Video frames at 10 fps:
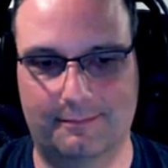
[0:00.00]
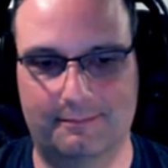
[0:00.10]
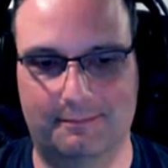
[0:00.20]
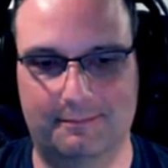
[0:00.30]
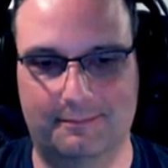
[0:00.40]

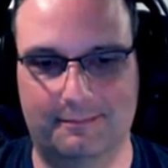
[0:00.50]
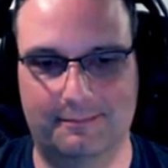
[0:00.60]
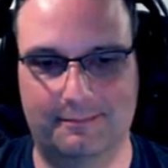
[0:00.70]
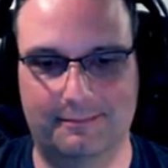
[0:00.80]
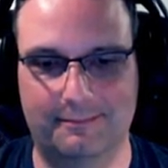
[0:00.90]

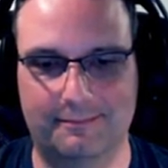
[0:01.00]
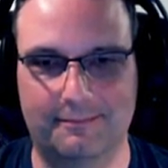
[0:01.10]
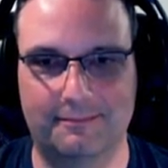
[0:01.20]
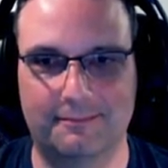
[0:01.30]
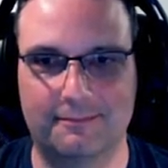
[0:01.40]

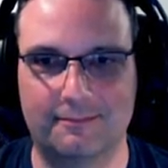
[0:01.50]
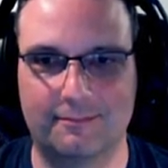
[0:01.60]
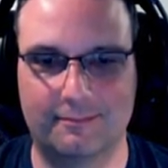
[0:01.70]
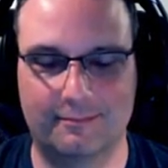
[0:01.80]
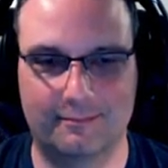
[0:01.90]

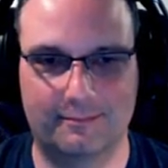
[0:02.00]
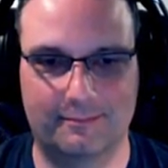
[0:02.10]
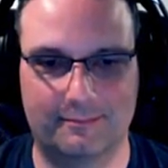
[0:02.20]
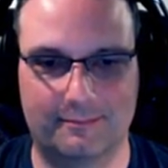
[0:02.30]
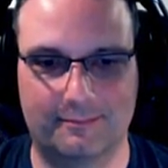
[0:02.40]

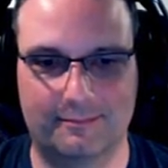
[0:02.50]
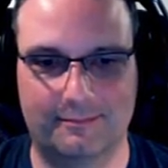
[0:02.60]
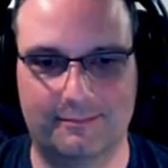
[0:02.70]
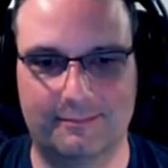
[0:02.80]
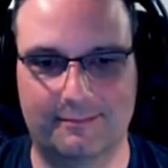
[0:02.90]

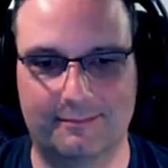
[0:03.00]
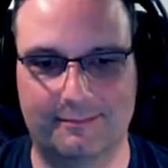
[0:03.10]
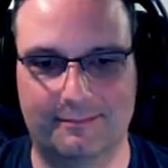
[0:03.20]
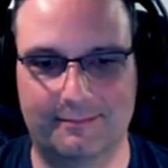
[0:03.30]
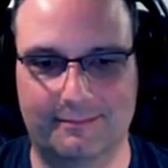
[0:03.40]

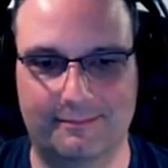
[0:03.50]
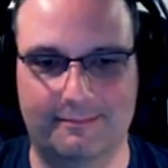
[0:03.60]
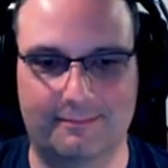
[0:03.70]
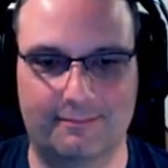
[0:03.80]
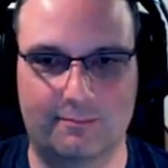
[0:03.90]

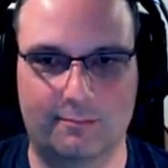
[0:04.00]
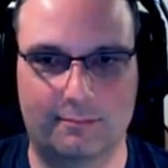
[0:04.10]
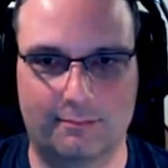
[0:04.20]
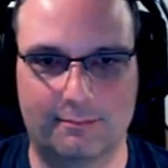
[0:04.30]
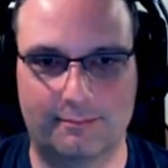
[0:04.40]

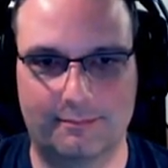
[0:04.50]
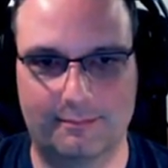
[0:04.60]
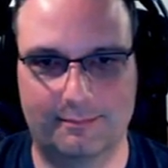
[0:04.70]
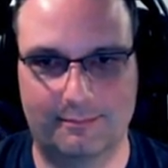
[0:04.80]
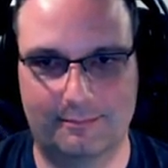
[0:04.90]

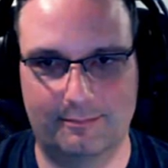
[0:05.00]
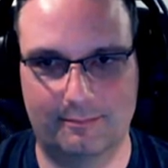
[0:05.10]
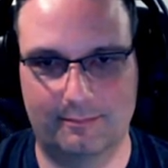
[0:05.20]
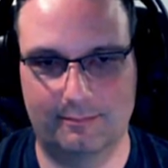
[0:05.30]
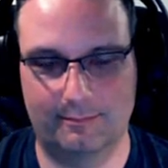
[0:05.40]

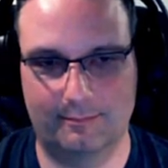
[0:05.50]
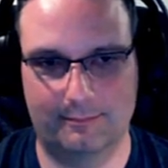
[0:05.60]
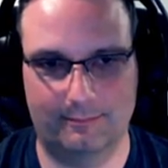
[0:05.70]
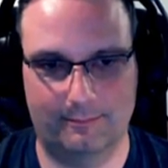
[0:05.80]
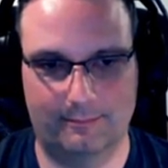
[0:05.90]

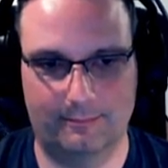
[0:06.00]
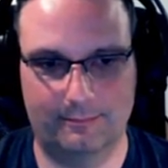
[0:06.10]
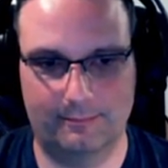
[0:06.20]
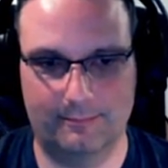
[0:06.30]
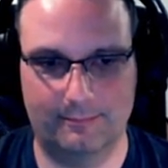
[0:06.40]

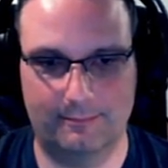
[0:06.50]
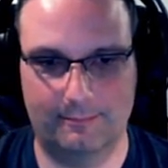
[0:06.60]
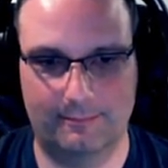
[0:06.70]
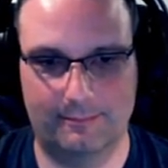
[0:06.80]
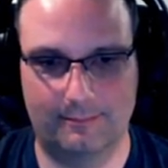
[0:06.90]

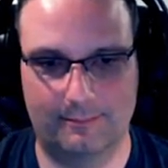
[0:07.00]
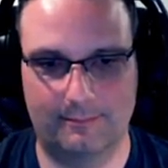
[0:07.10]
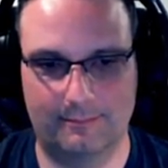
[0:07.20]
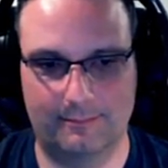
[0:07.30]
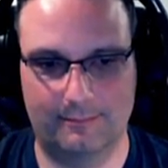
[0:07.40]

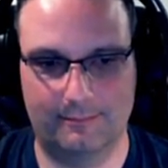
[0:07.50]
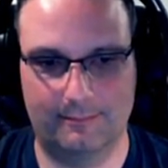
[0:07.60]
The person shown says nothing.